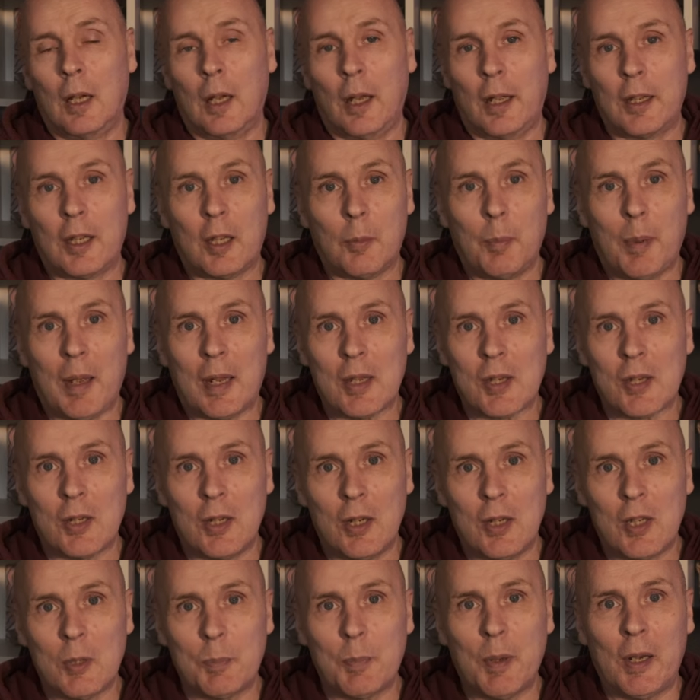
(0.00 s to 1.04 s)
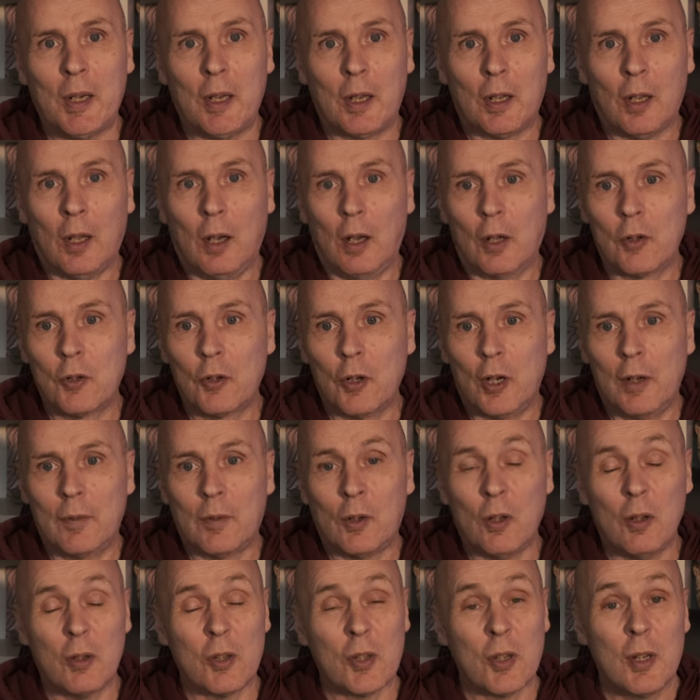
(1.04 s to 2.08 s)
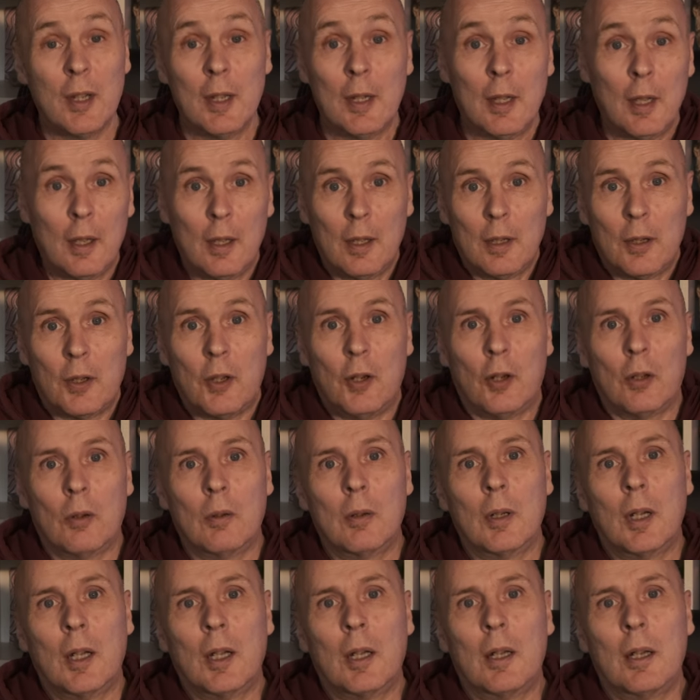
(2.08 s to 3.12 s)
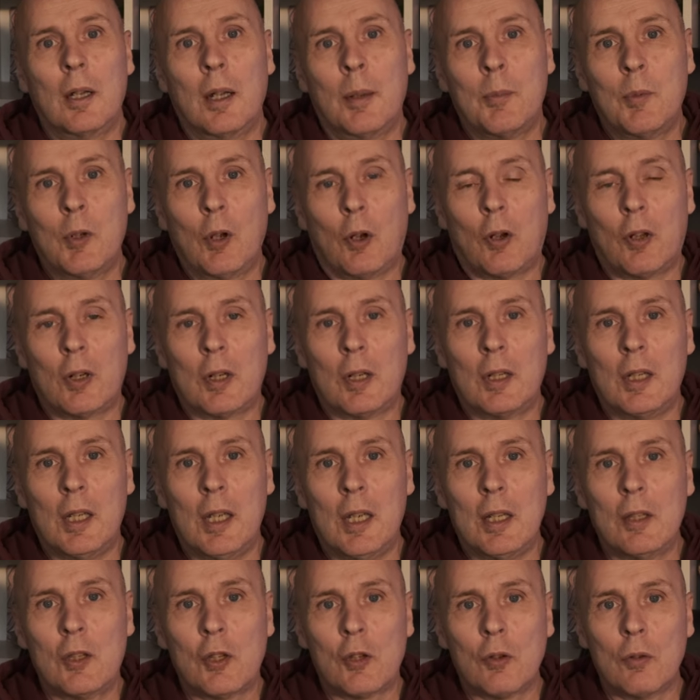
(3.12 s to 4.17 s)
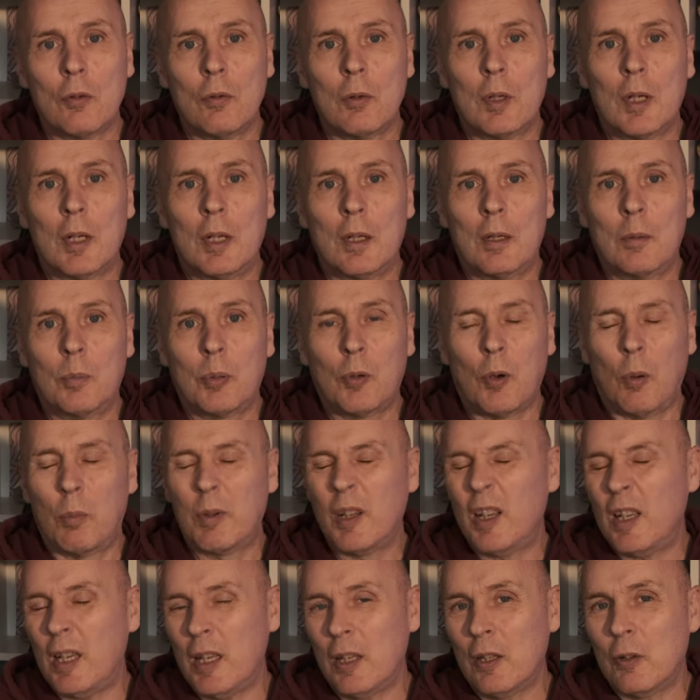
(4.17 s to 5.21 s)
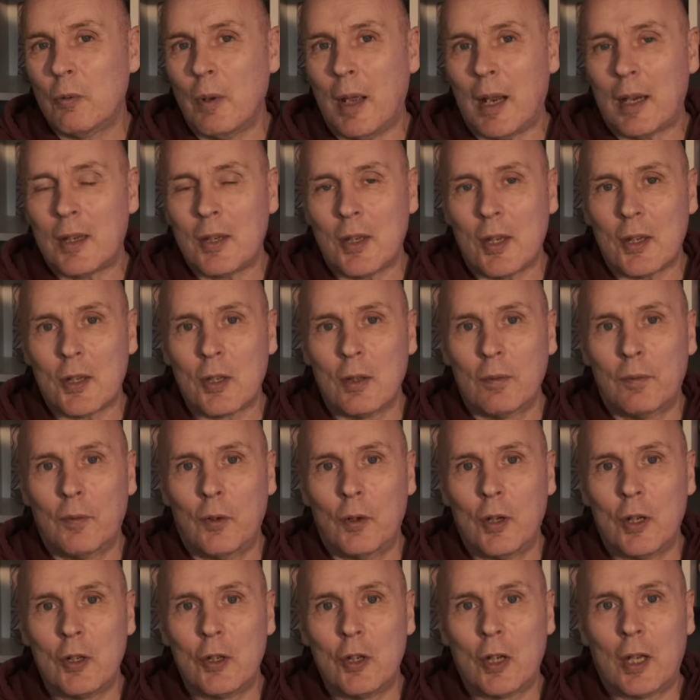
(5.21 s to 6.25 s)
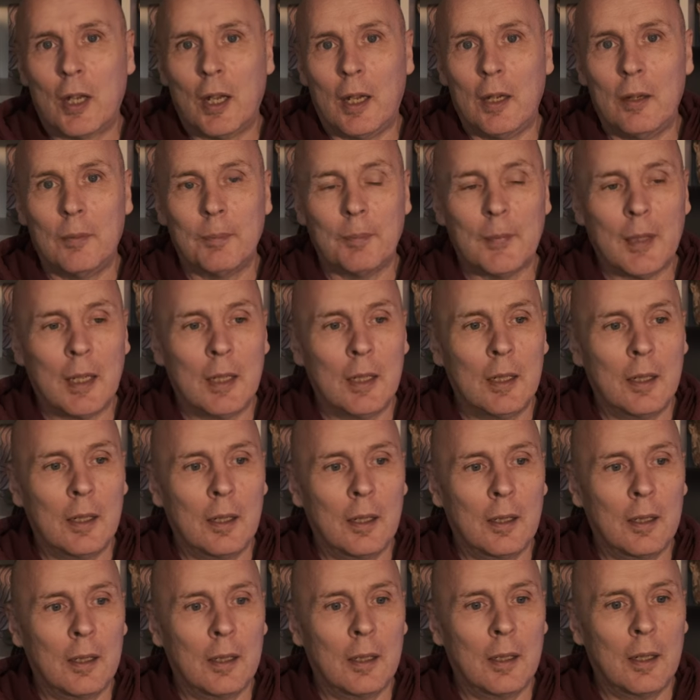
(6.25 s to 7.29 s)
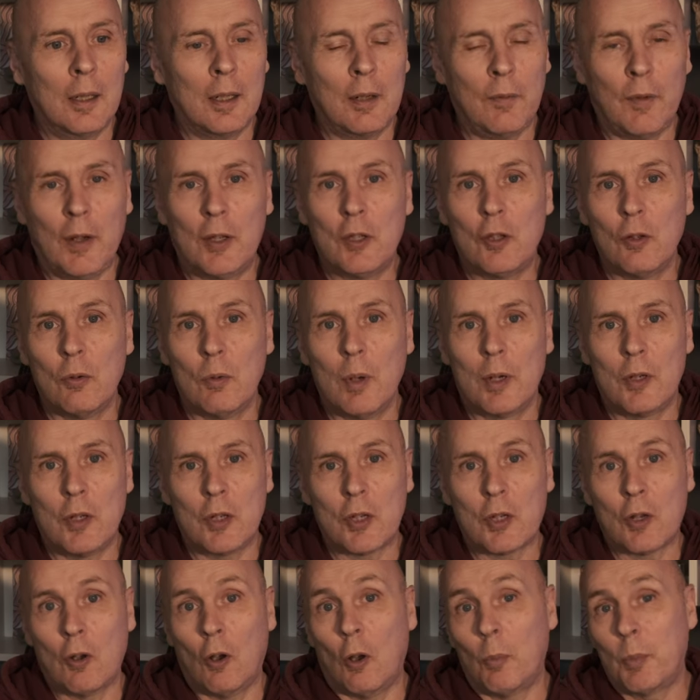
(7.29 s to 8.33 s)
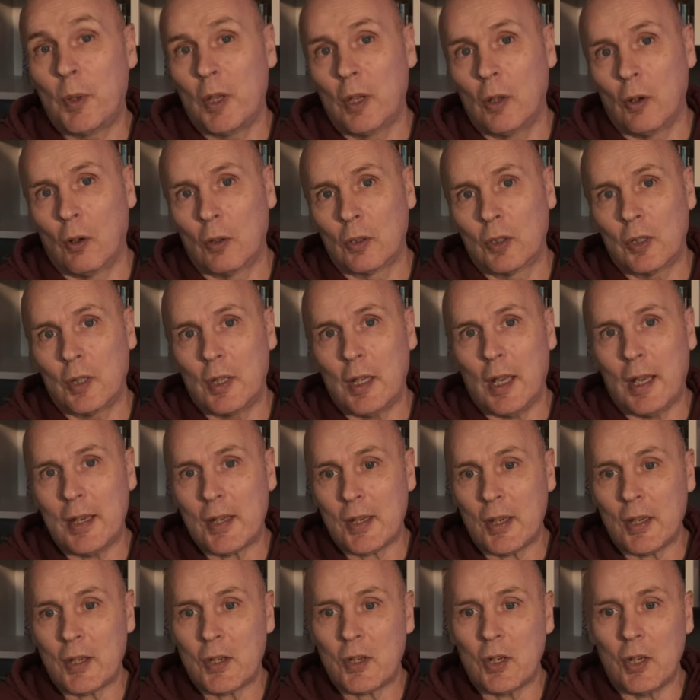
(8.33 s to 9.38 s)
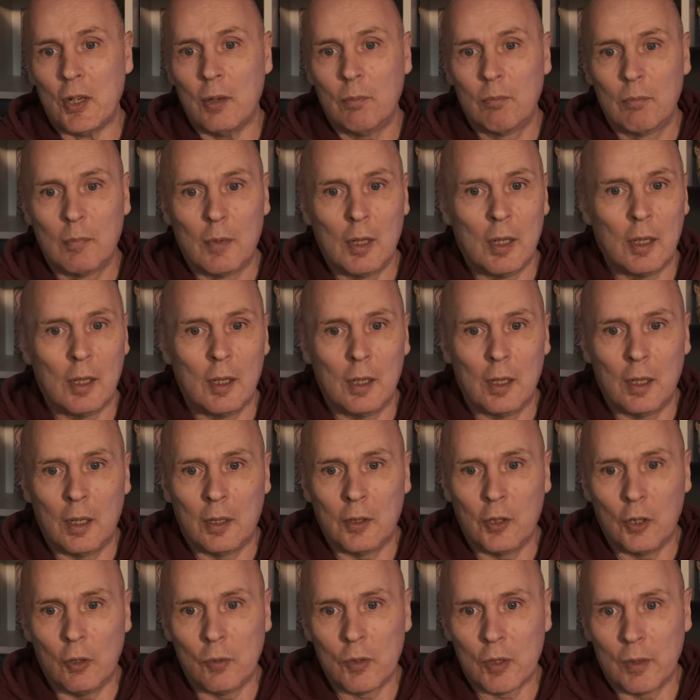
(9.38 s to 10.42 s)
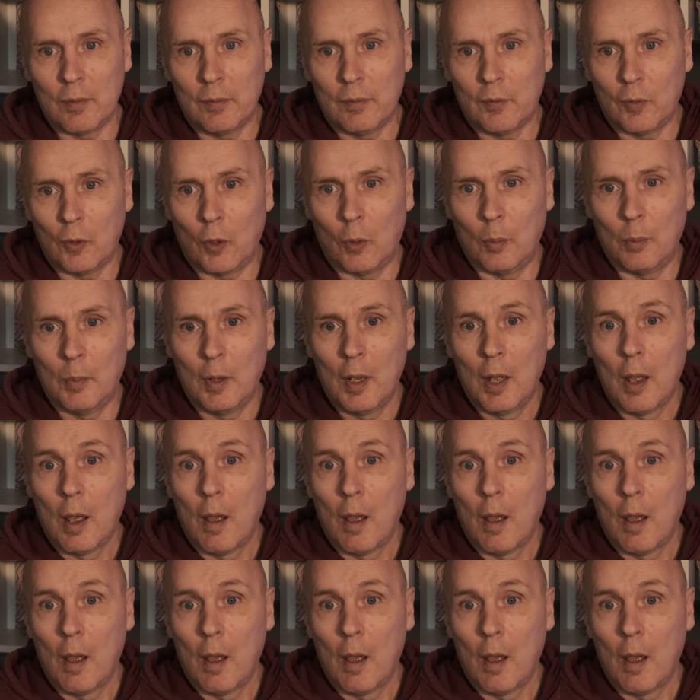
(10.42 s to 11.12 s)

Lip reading: high capacity spinning hard drive, because you know I'm not going to need to probably need to access the footage again, and if I do, I just copy it onto the SSD and use it from